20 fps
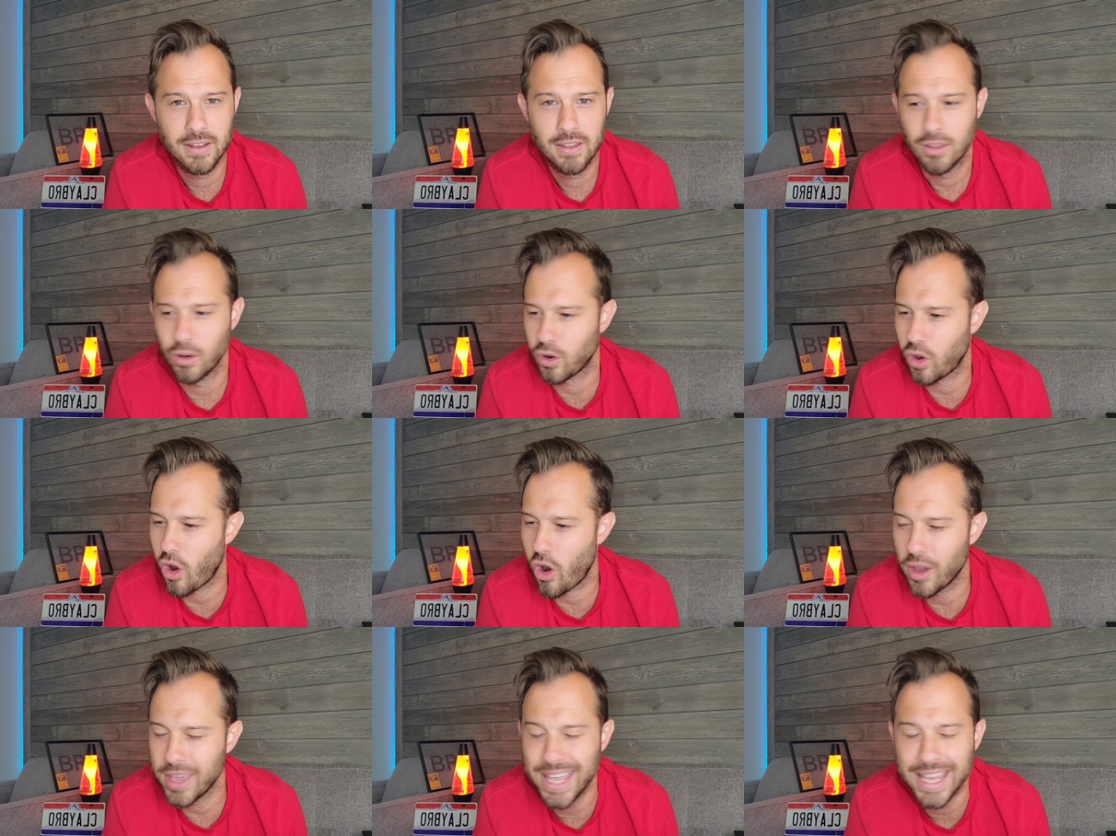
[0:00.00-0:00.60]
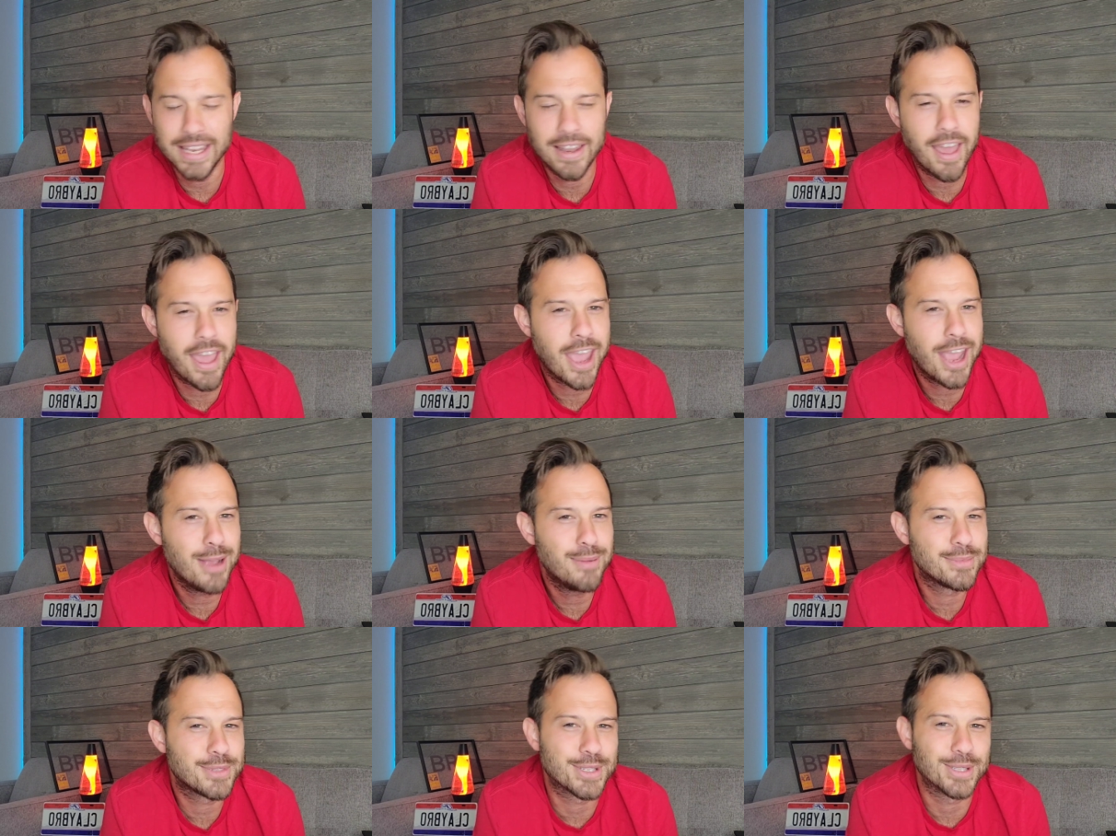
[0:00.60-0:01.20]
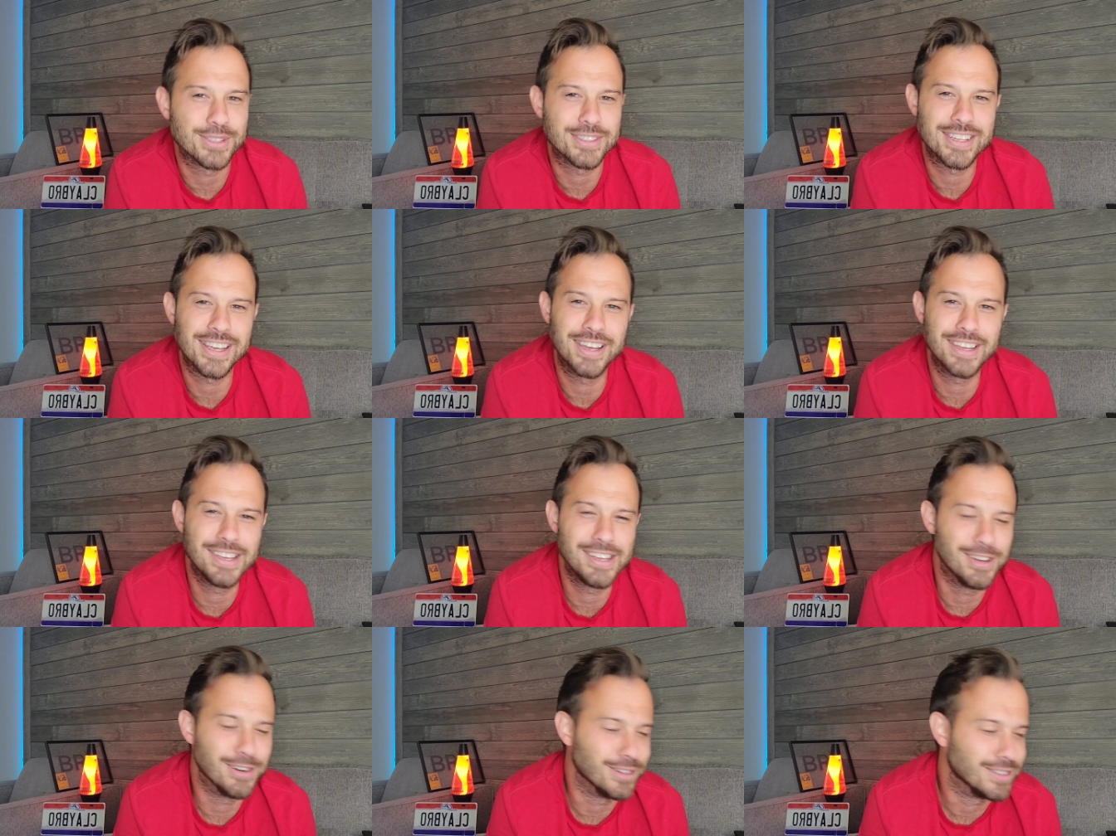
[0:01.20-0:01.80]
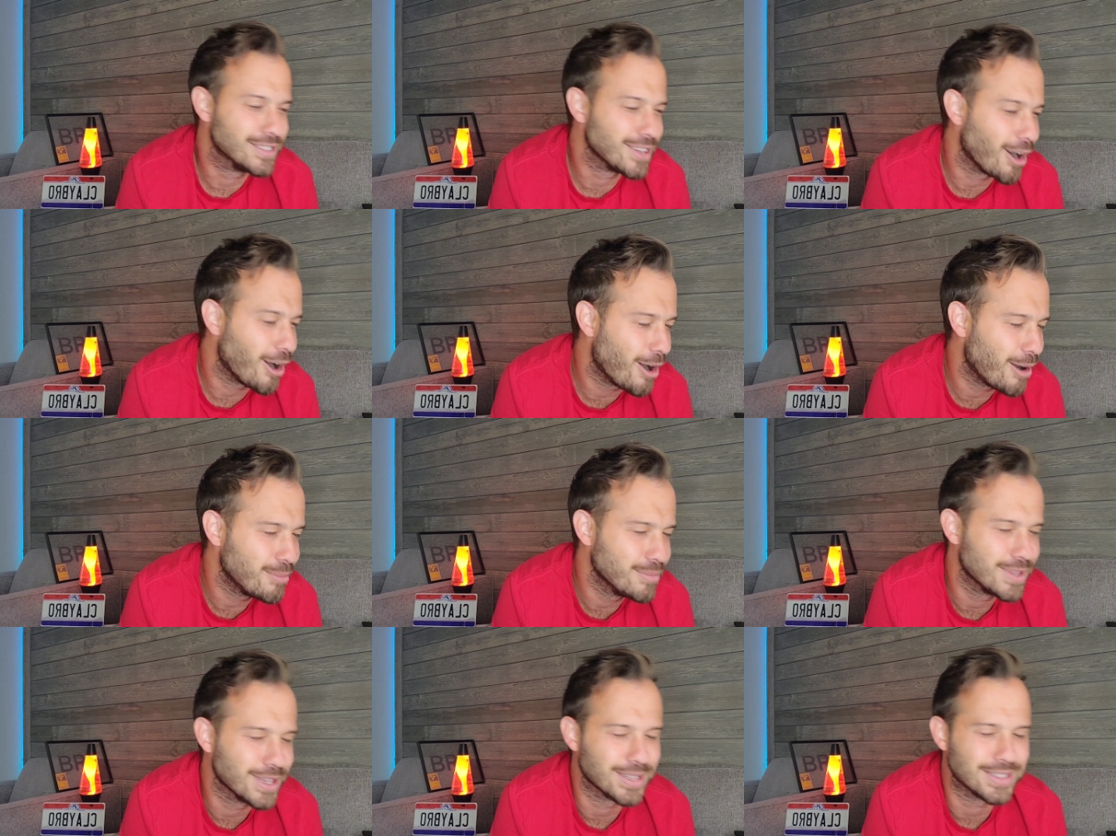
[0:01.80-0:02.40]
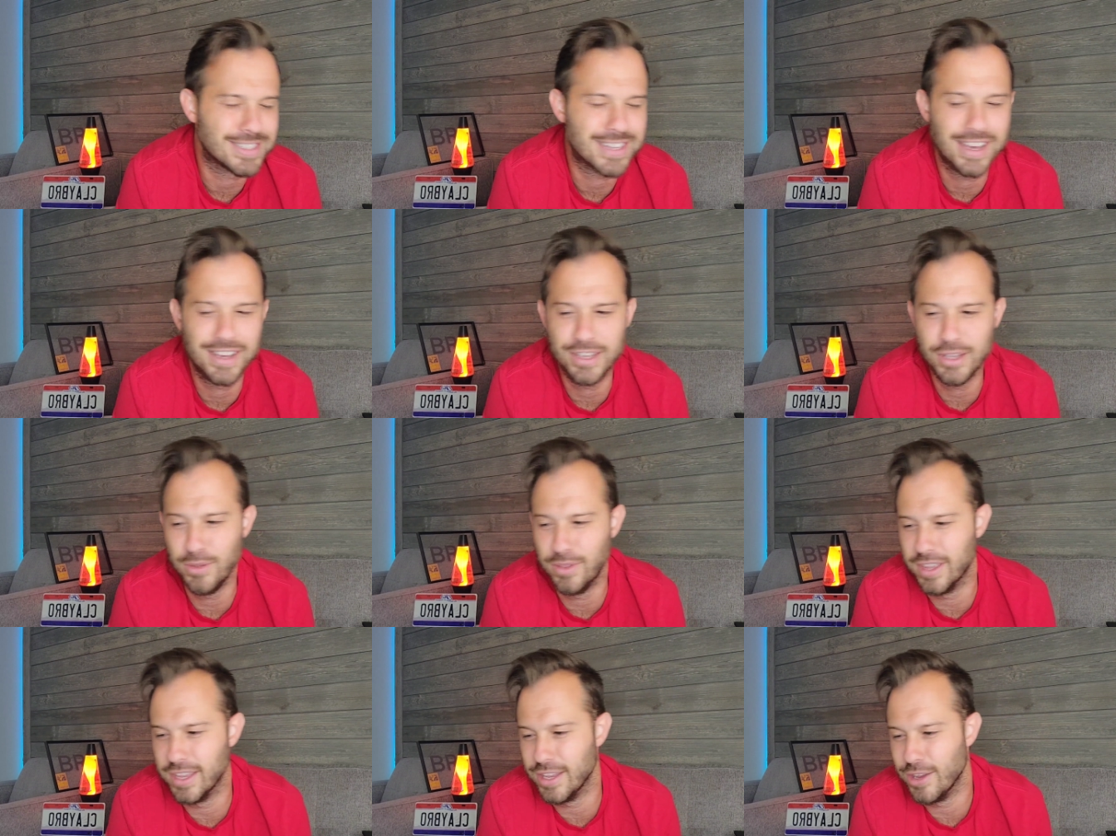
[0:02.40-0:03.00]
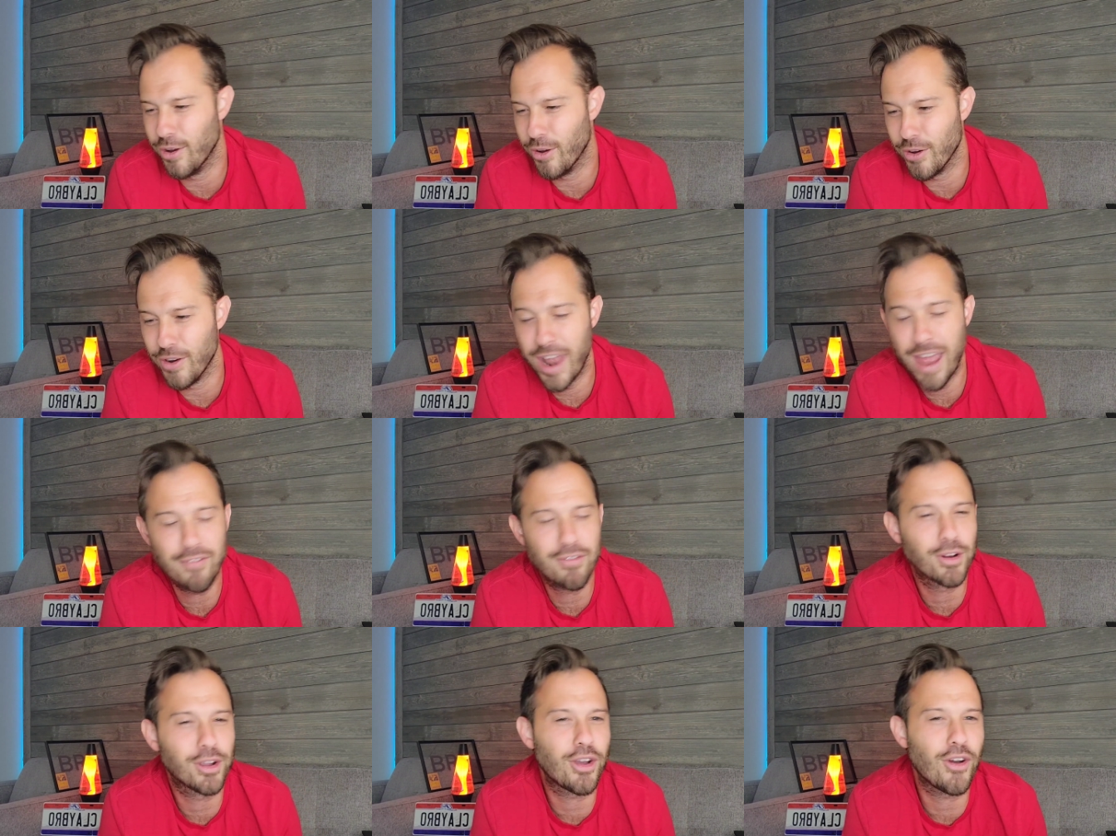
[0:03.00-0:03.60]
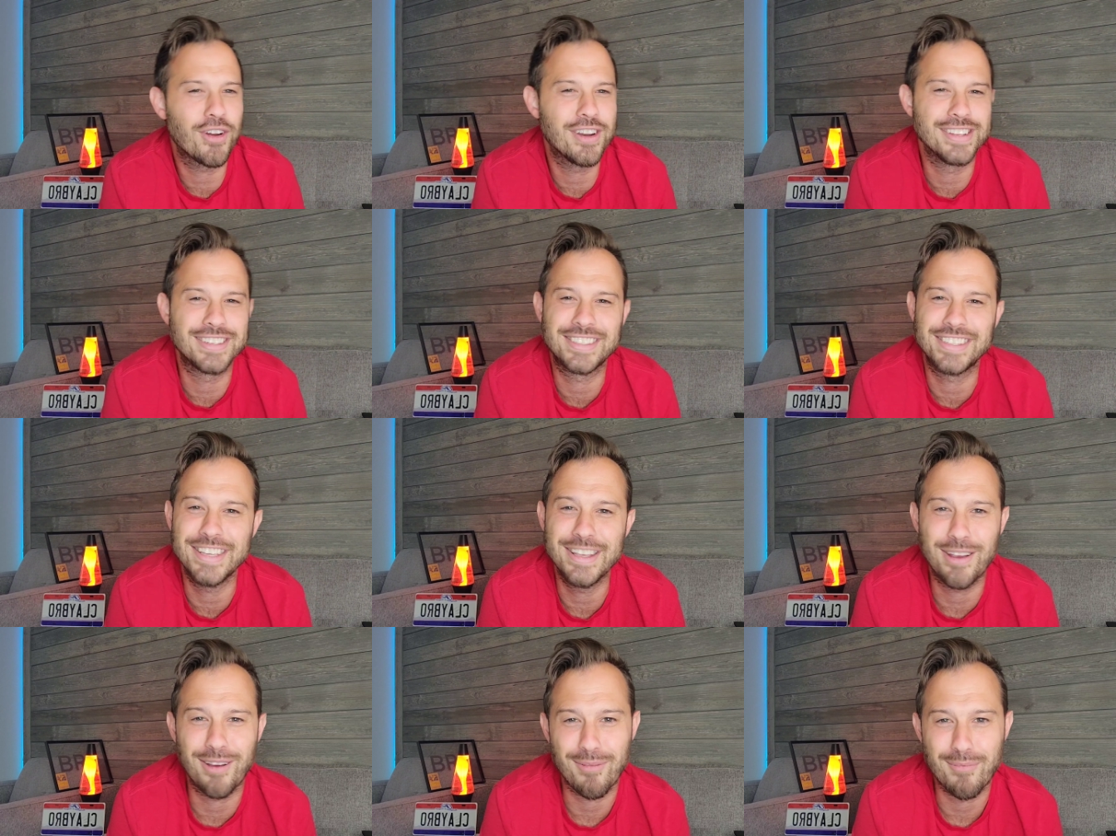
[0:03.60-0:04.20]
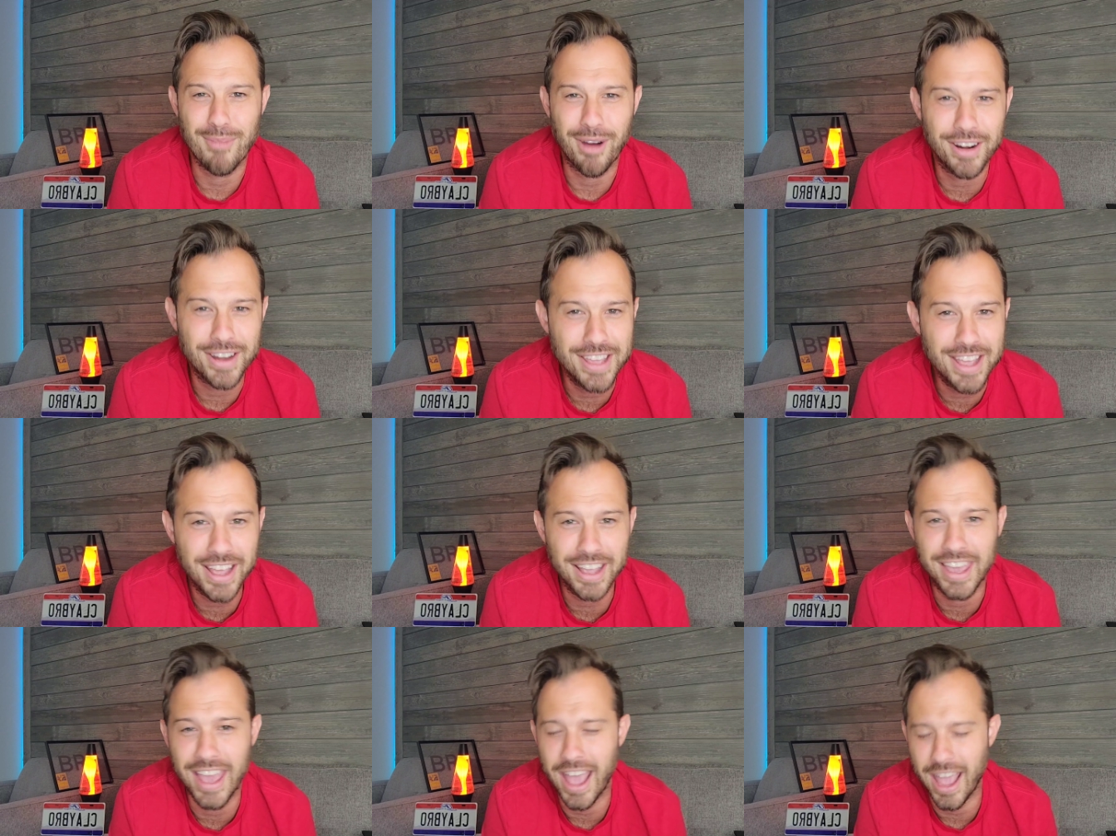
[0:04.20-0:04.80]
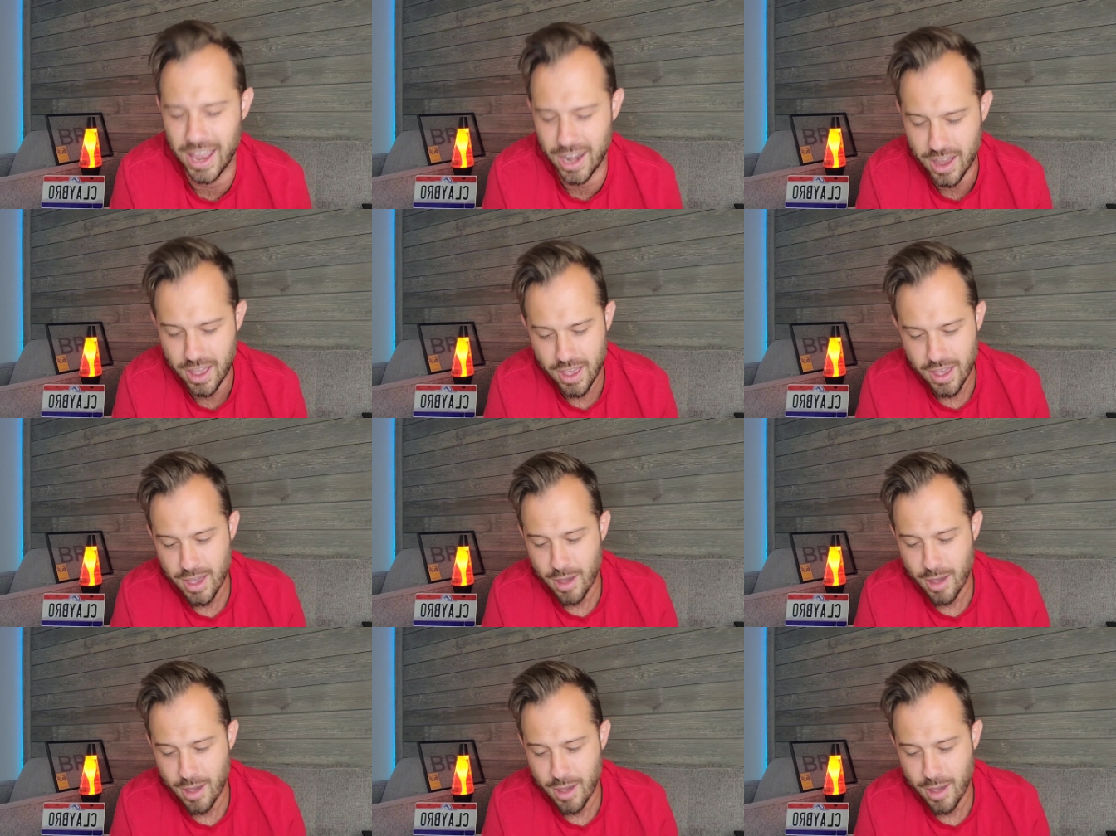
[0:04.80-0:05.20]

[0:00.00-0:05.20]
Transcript: They'll call you names, they'll tell you you're dumb, they'll tell you that you're never going to see your money again.